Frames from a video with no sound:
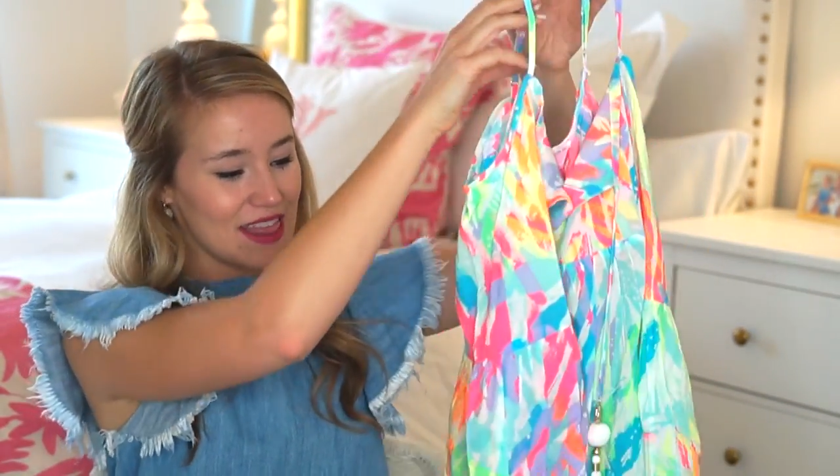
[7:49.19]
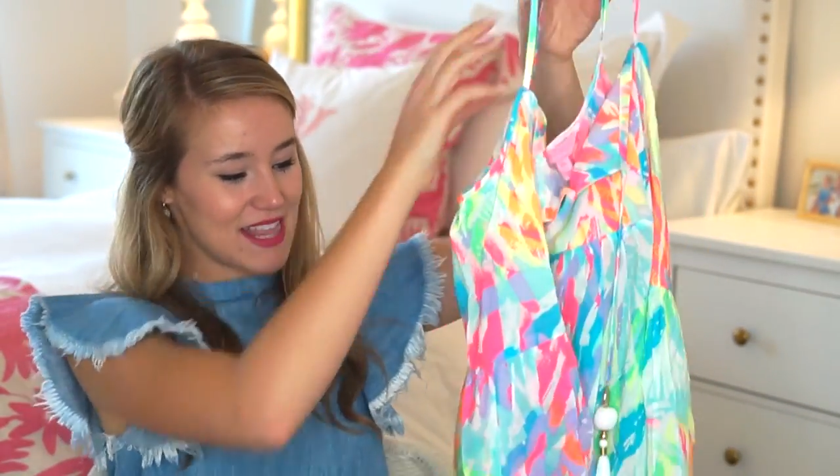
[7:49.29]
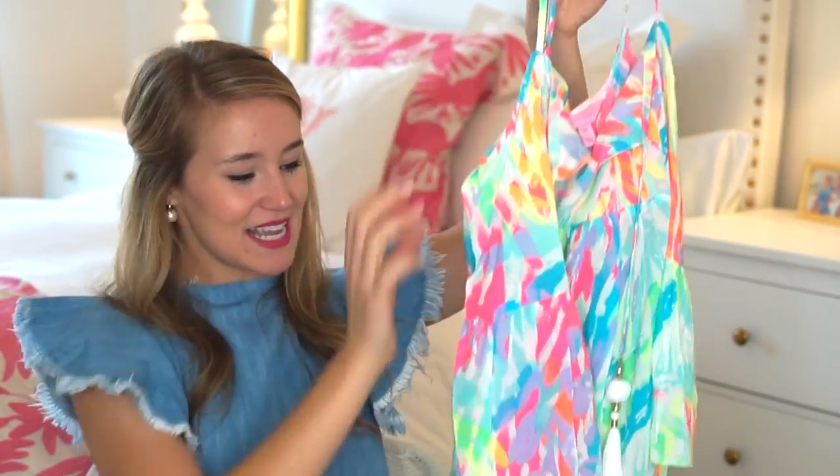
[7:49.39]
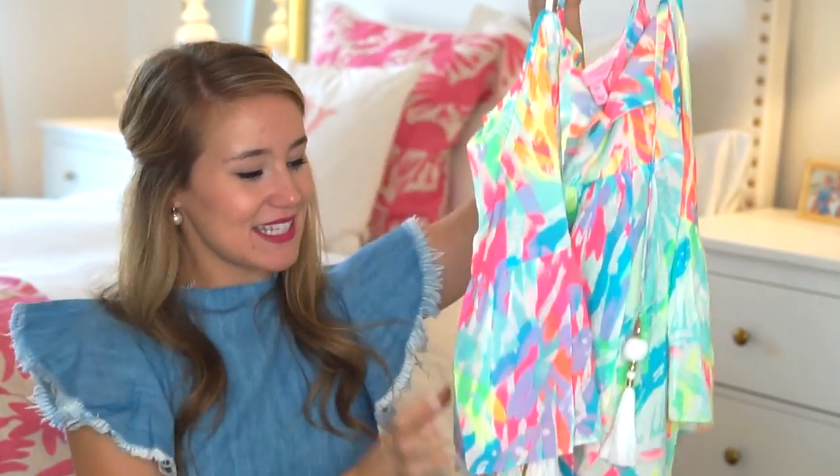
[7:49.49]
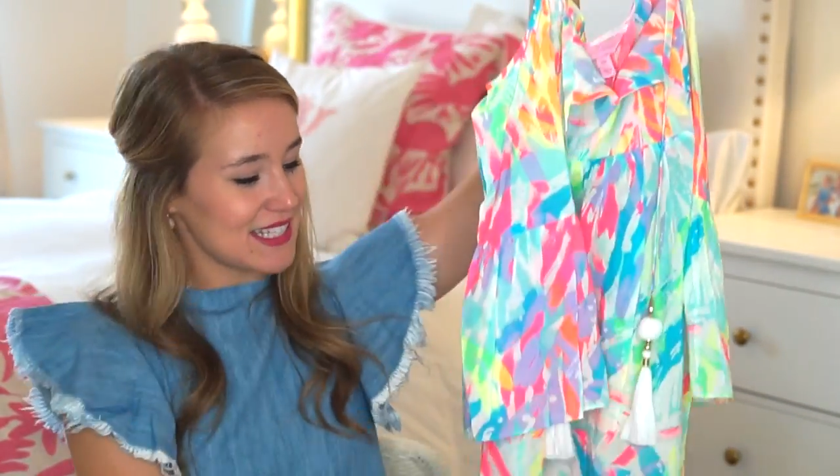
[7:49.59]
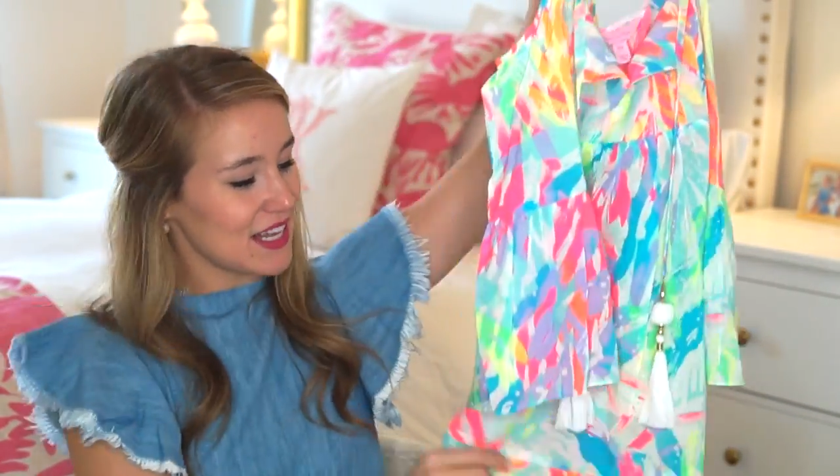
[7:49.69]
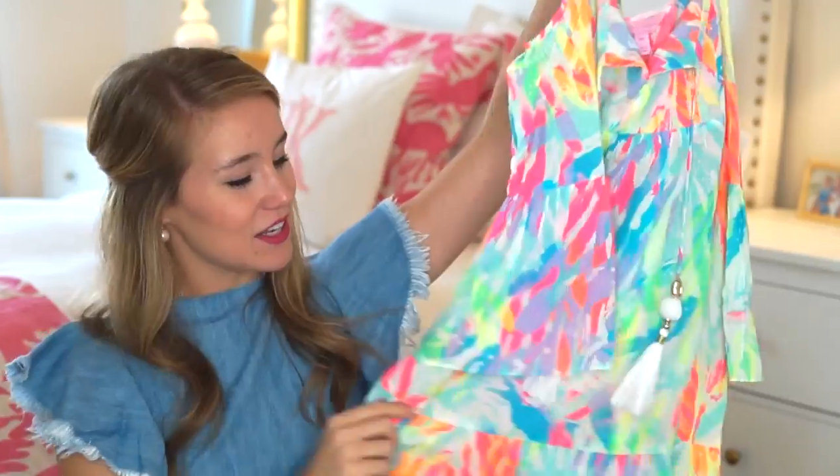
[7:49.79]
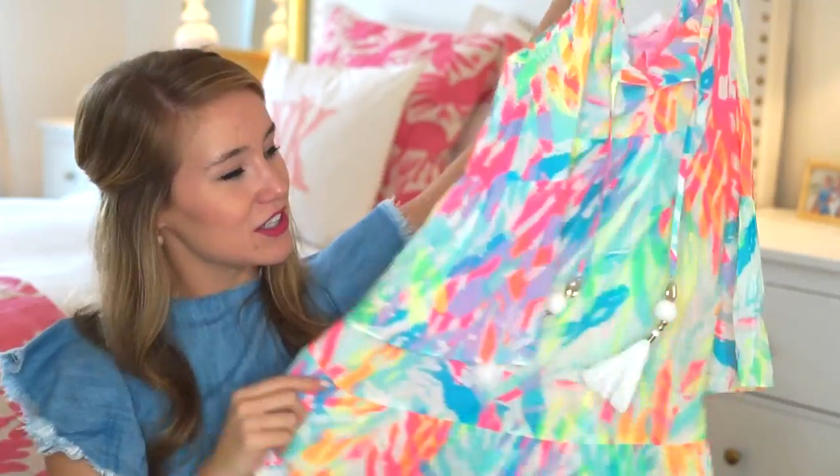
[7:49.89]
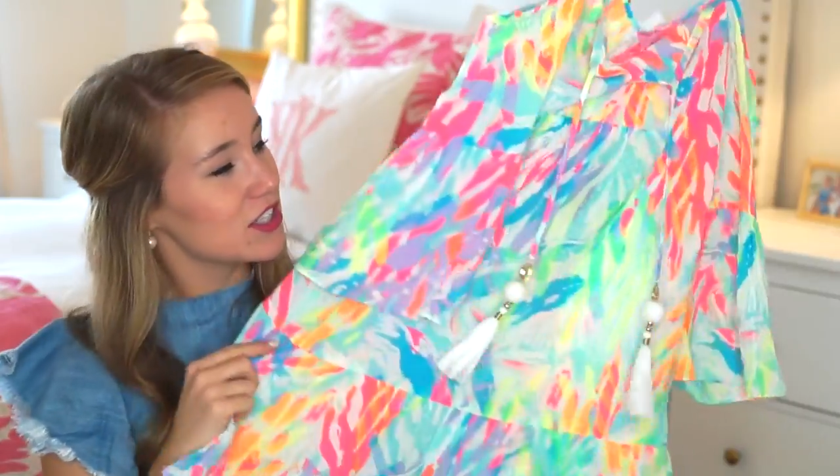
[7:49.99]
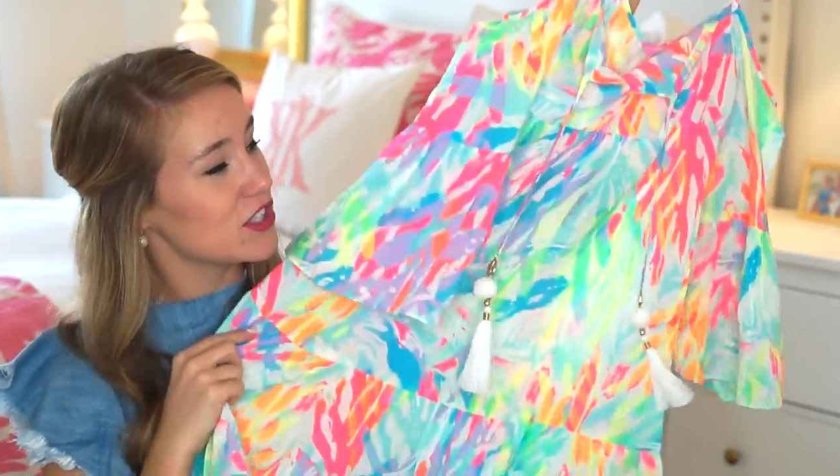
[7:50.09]
This
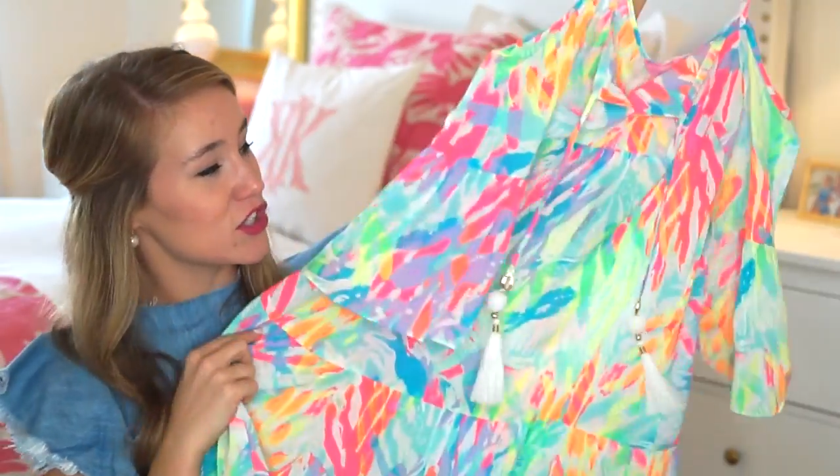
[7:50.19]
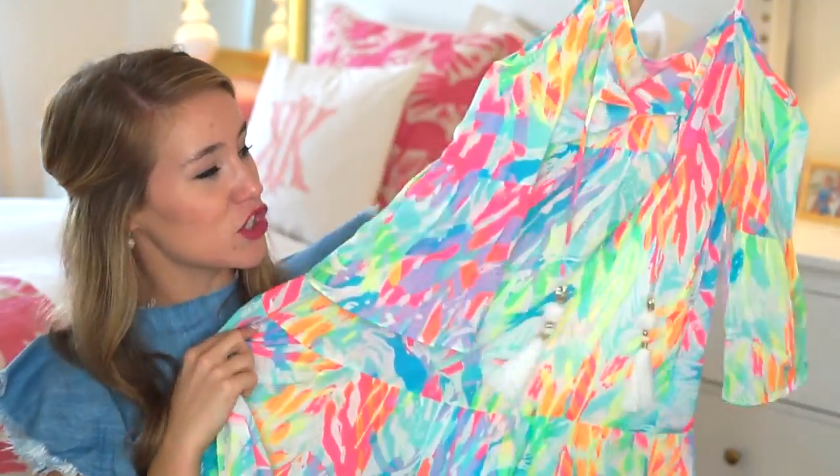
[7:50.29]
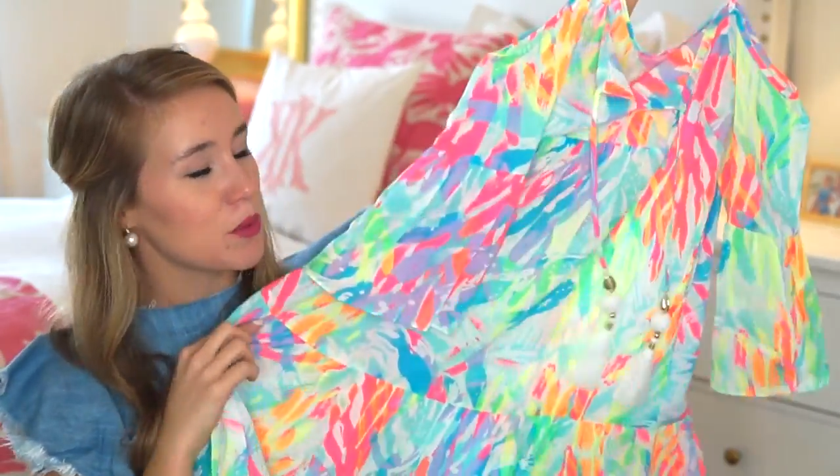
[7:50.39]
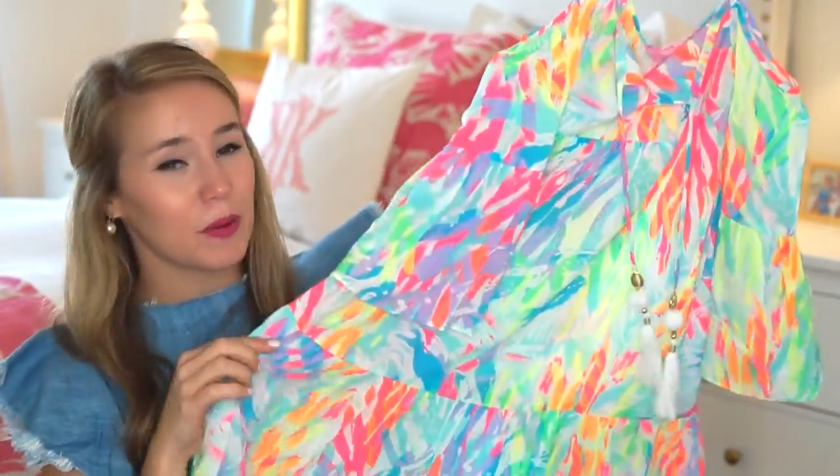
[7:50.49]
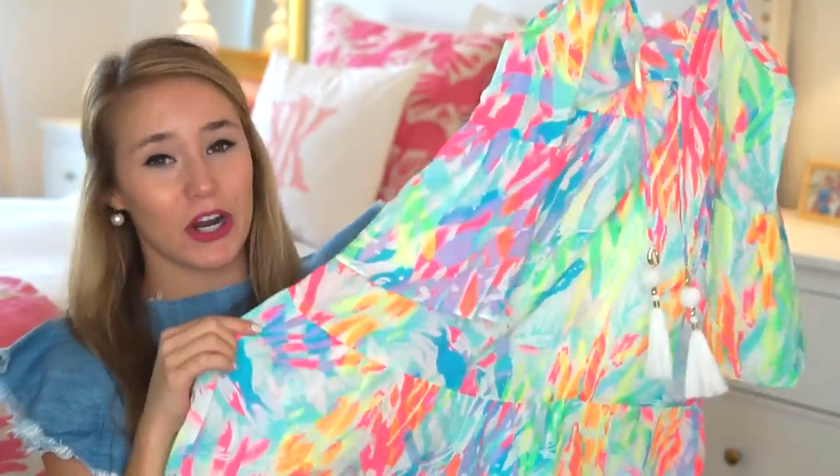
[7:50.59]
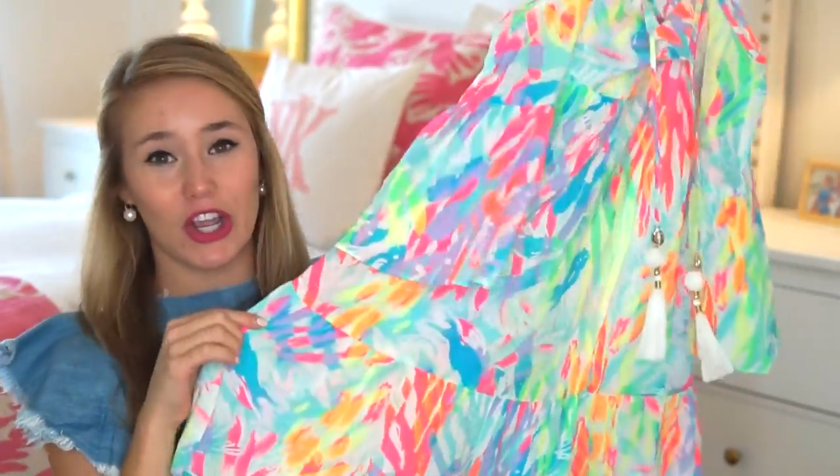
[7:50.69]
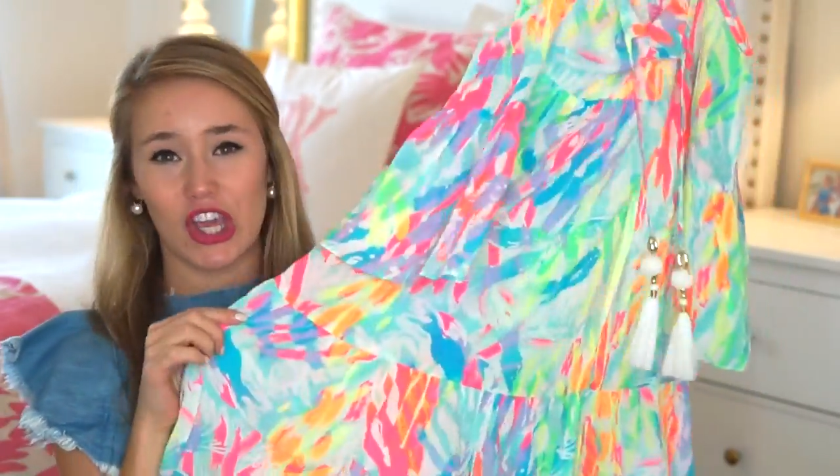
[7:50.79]
super